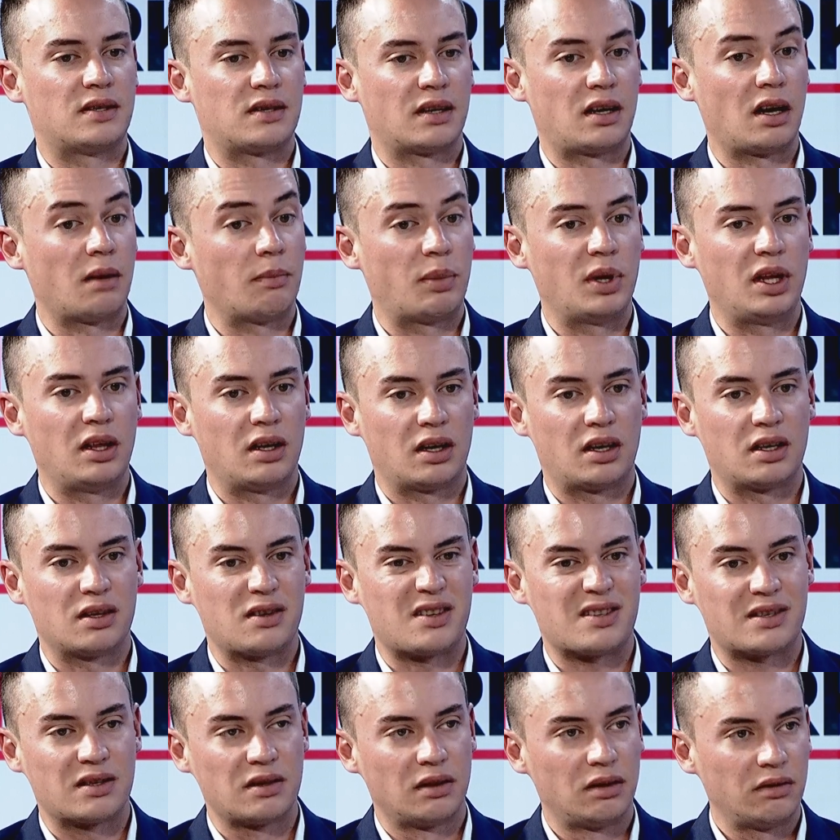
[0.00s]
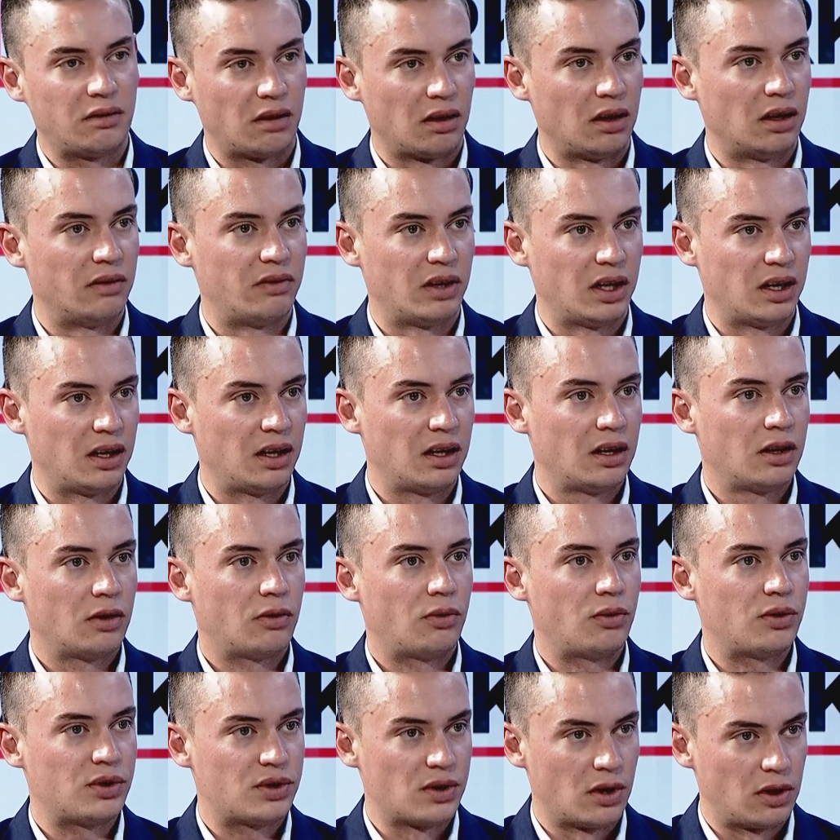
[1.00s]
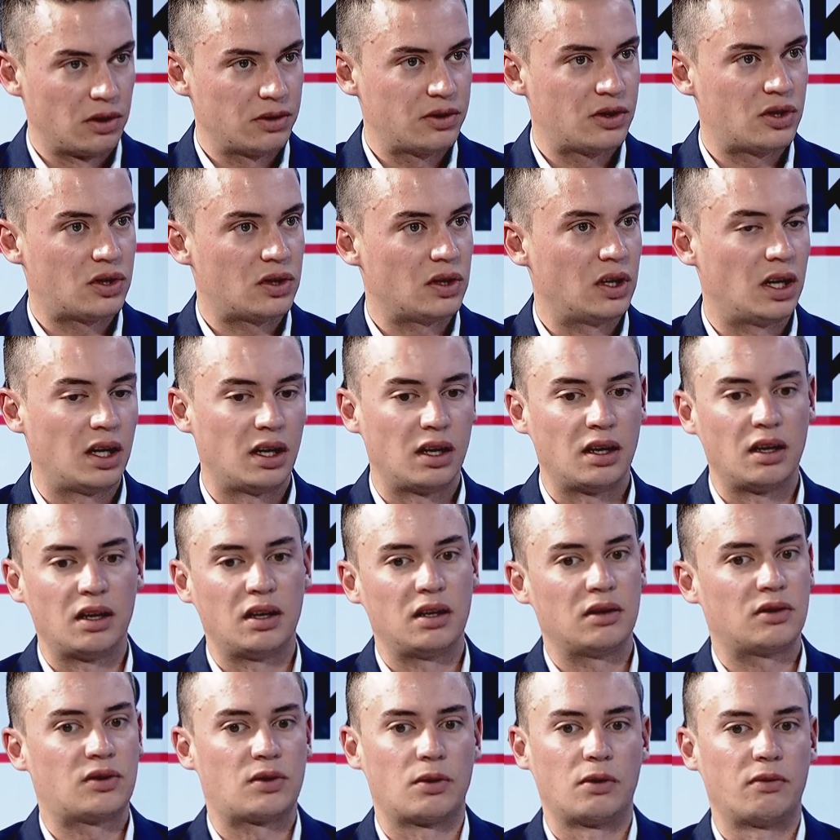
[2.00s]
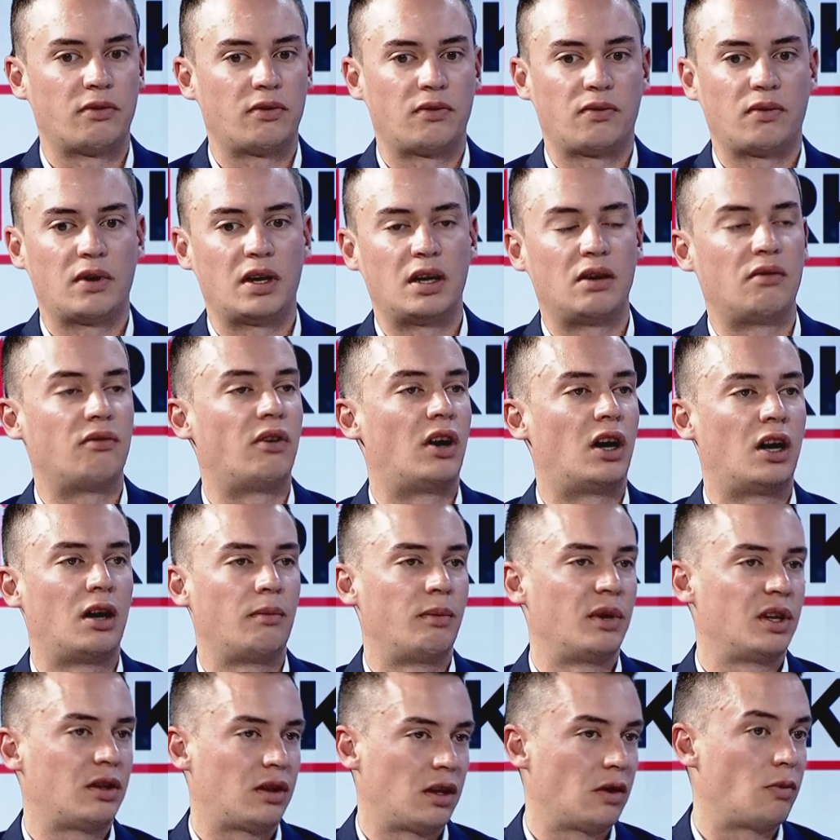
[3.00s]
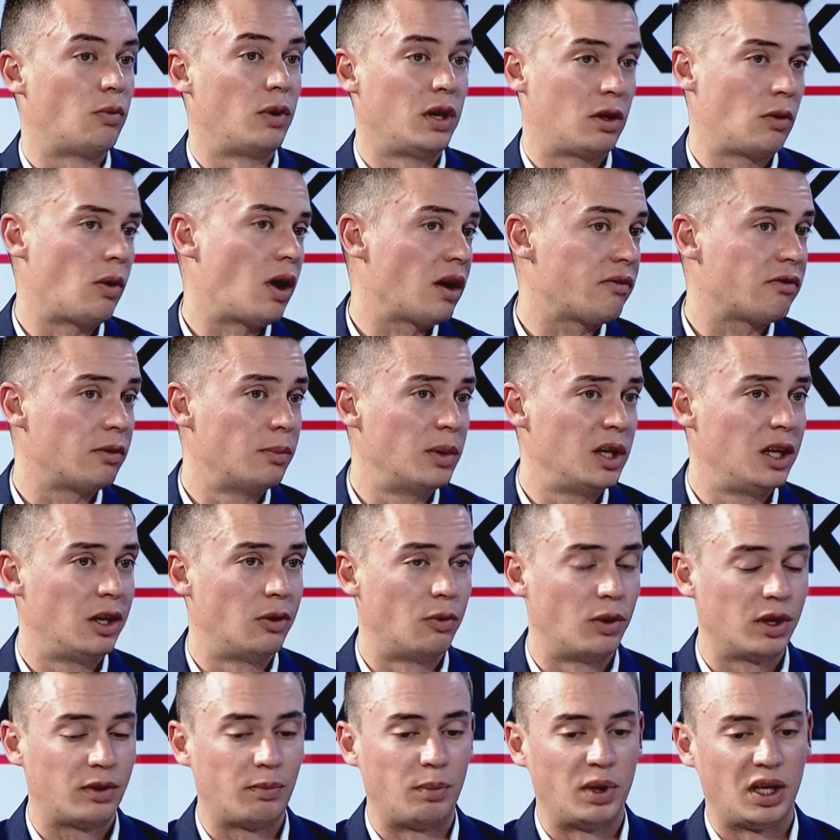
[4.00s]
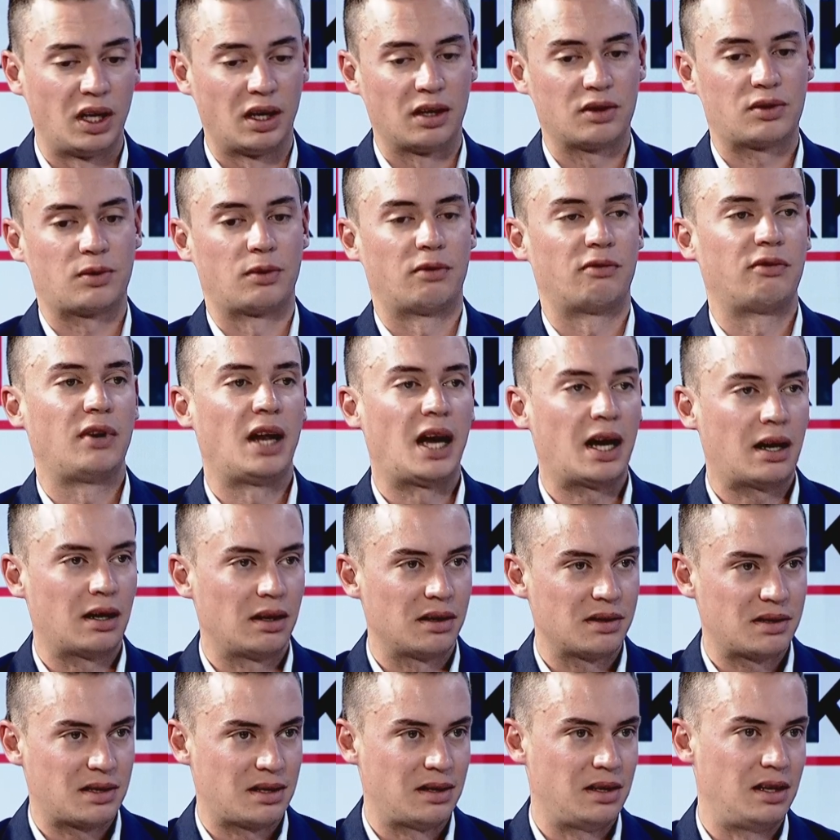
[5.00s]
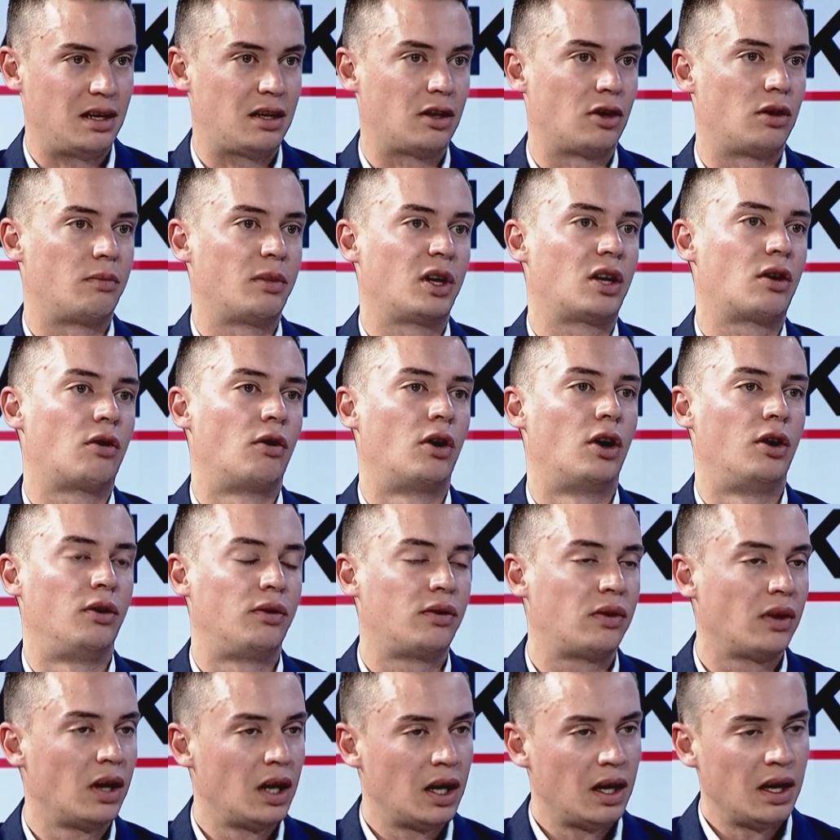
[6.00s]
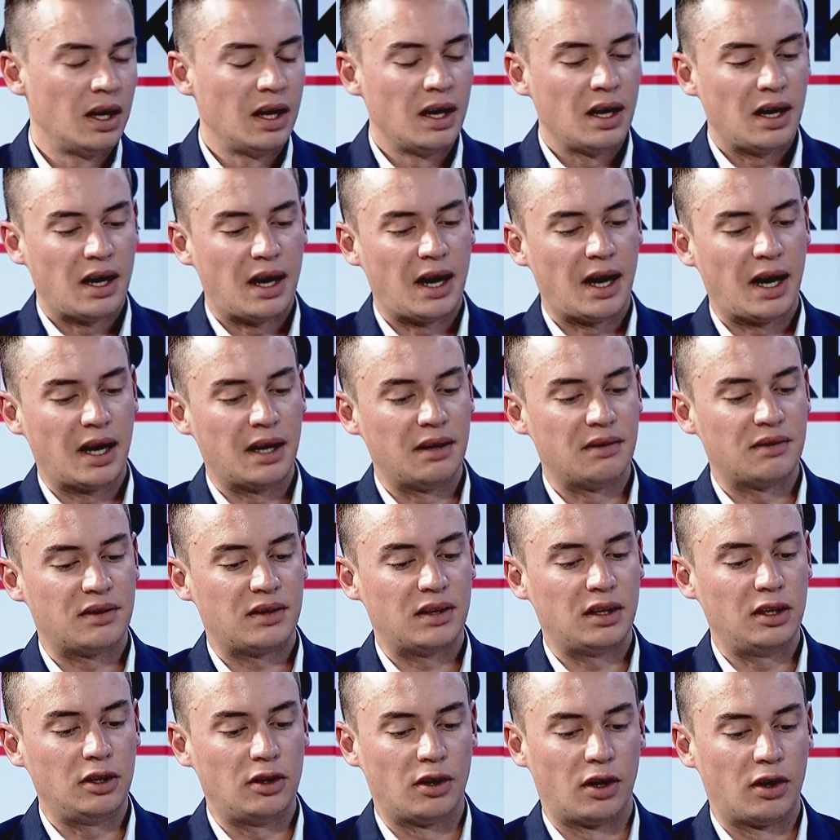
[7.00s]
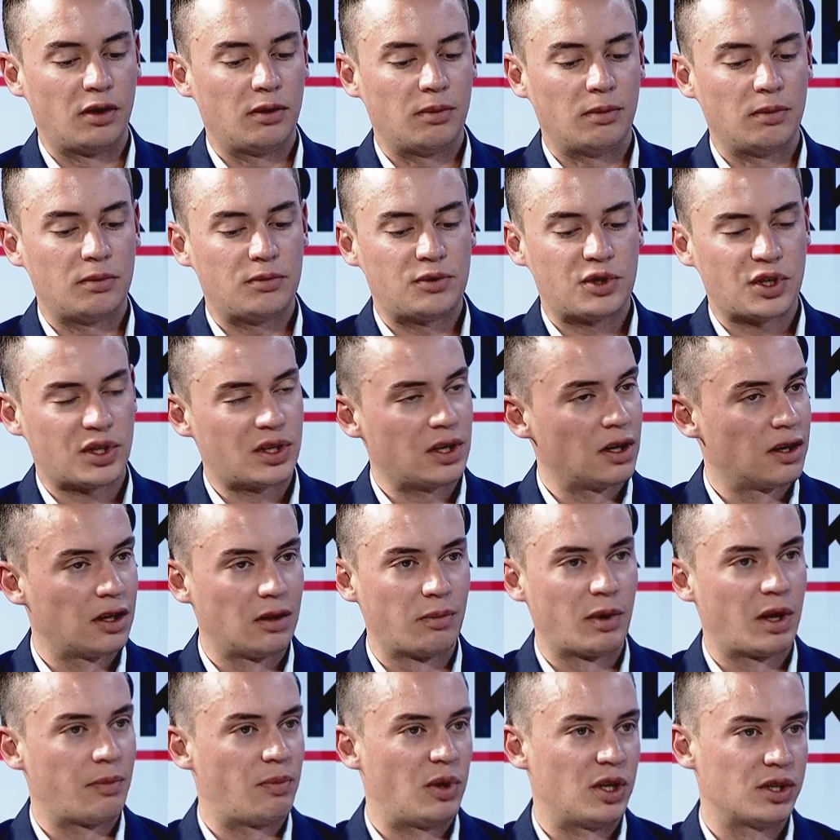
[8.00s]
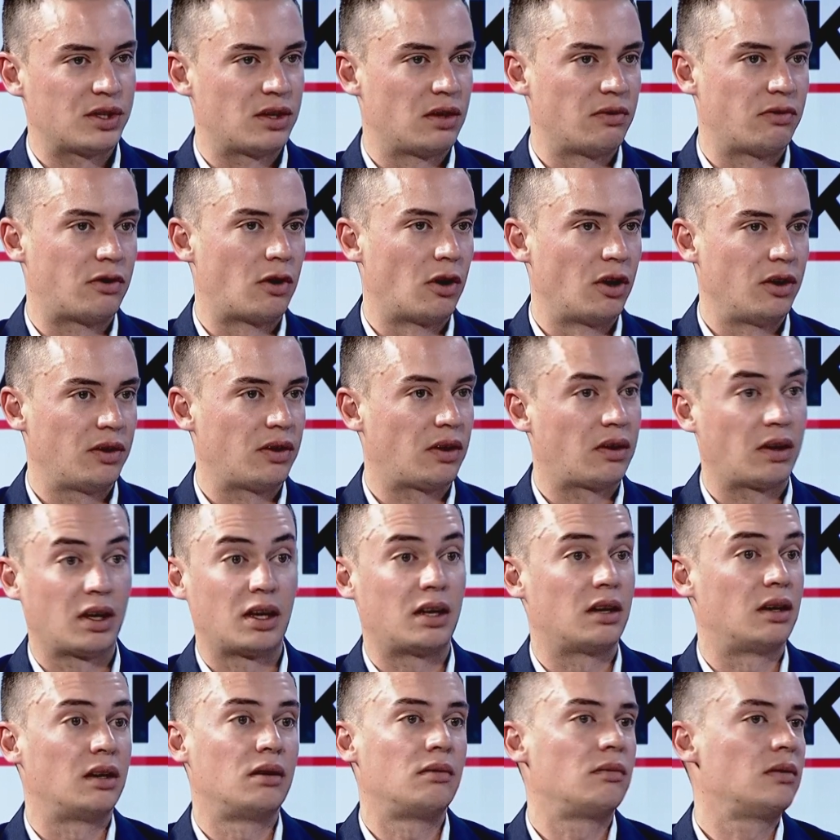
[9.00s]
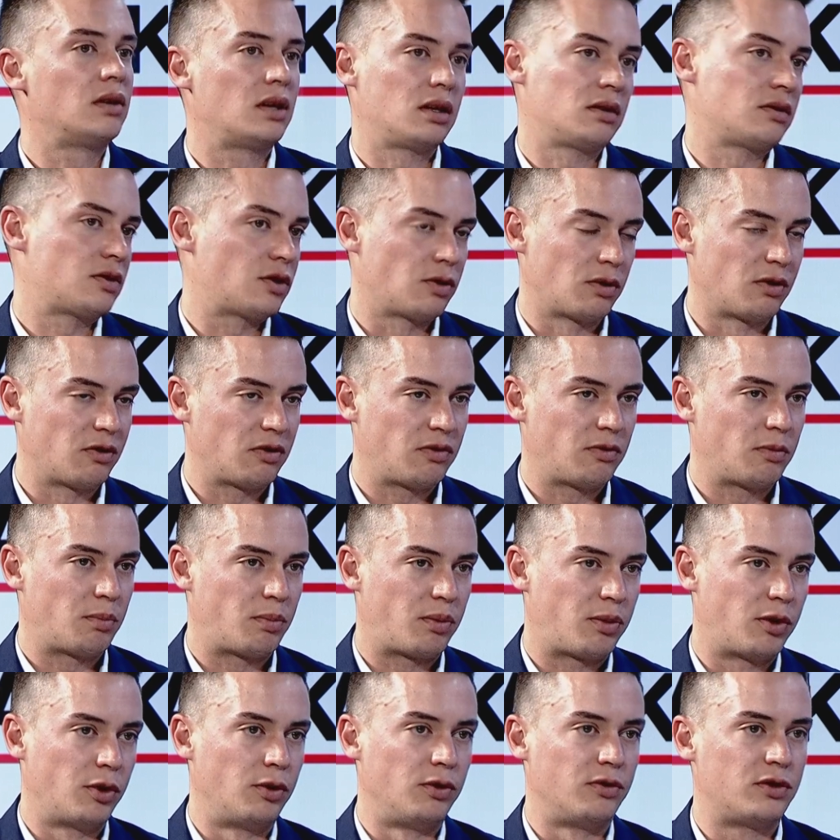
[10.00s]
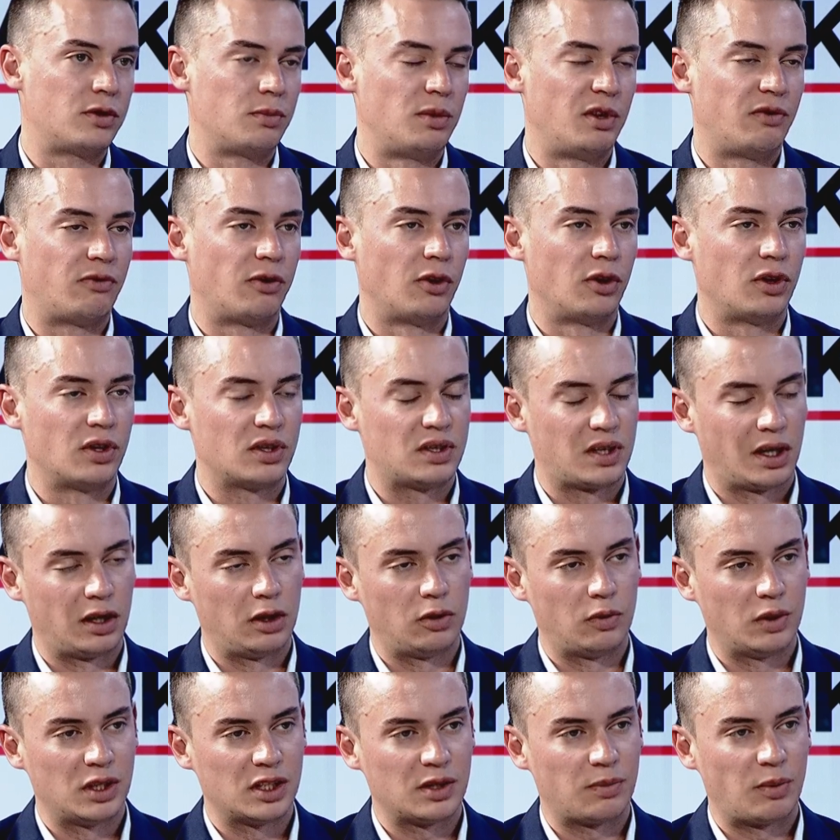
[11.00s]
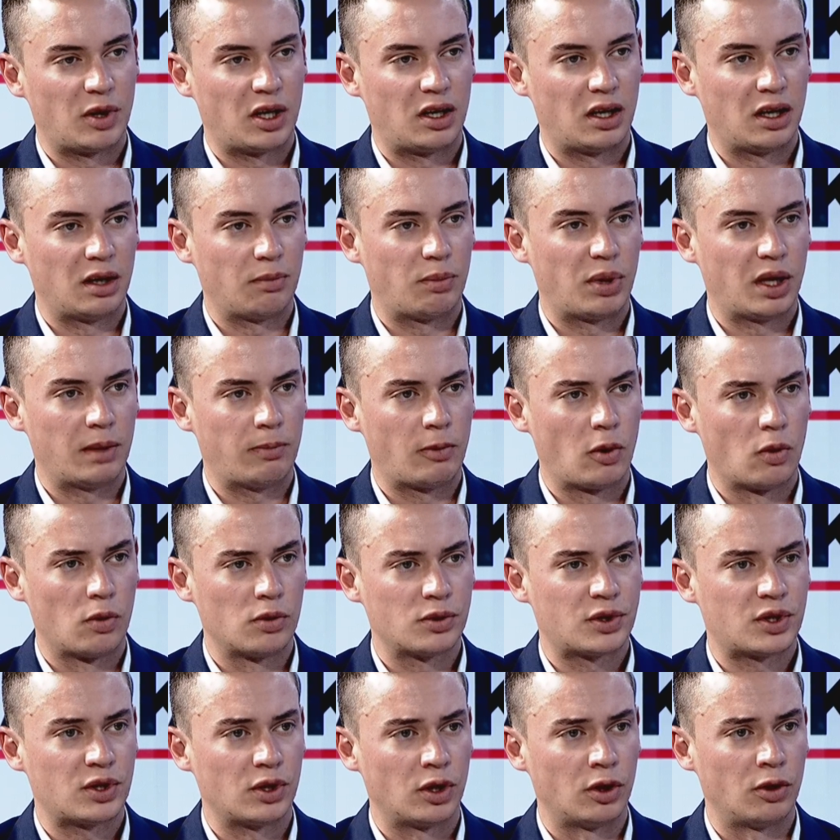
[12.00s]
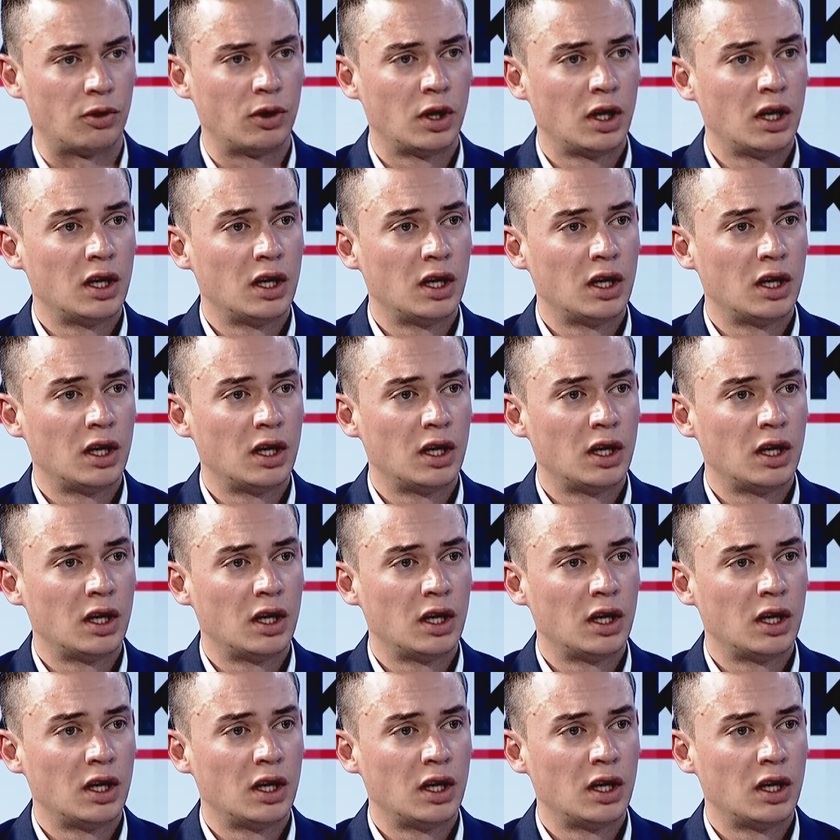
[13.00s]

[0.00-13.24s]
a company that can still deliver results in sort of an environment that we're quite familiar with, being sort of lackluster economic growth. And just a little bit of positive growth, I think, can sort of prove to be further tailwinds behind Pepkor. So